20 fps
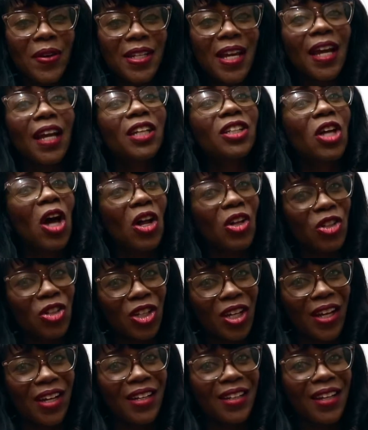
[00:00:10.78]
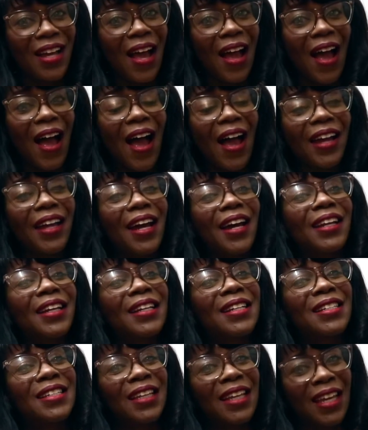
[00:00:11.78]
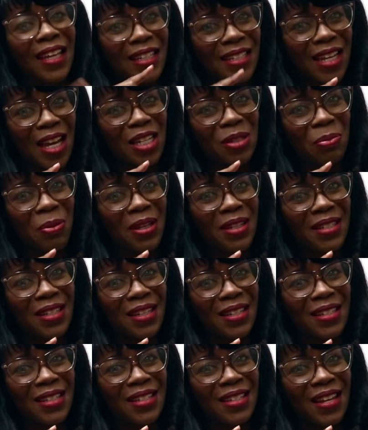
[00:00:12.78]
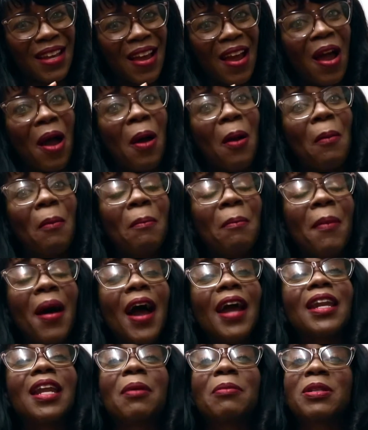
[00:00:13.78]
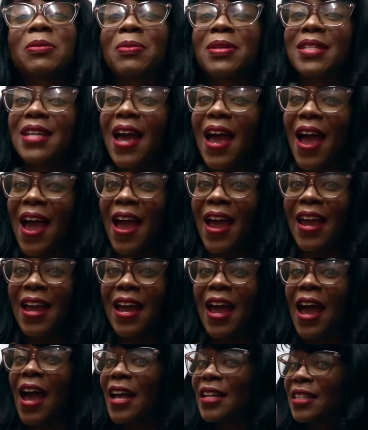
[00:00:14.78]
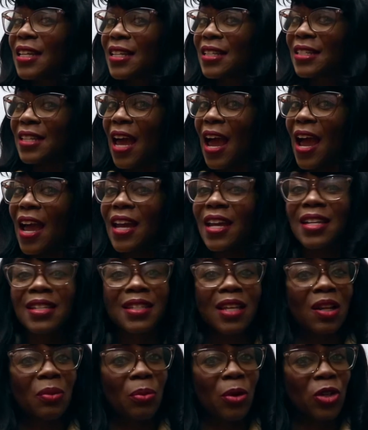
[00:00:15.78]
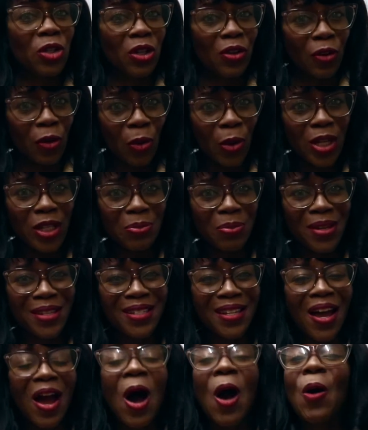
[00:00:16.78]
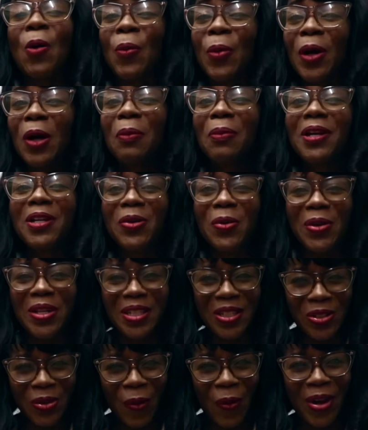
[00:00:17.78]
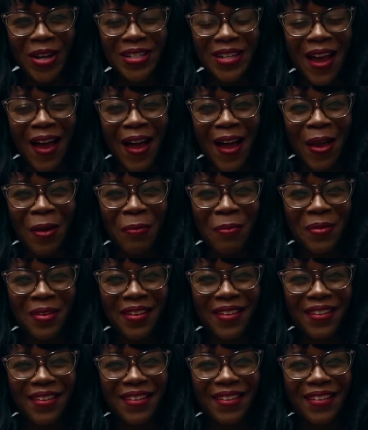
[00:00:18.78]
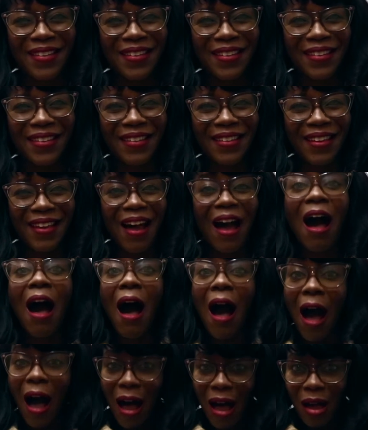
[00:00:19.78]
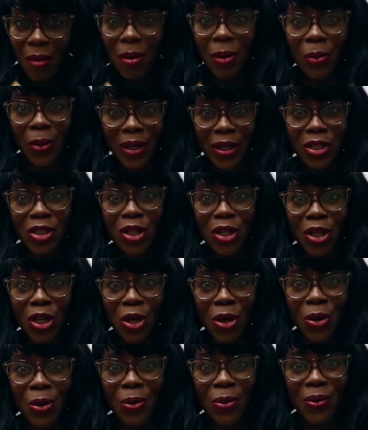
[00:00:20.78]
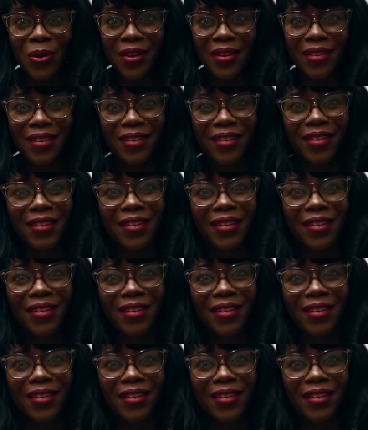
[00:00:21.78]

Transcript: we take adult shit and cut it into kid-sized pieces. My name is Miss A, and today, in celebration of Christmas, we'll be doing story time. I'll be reading to you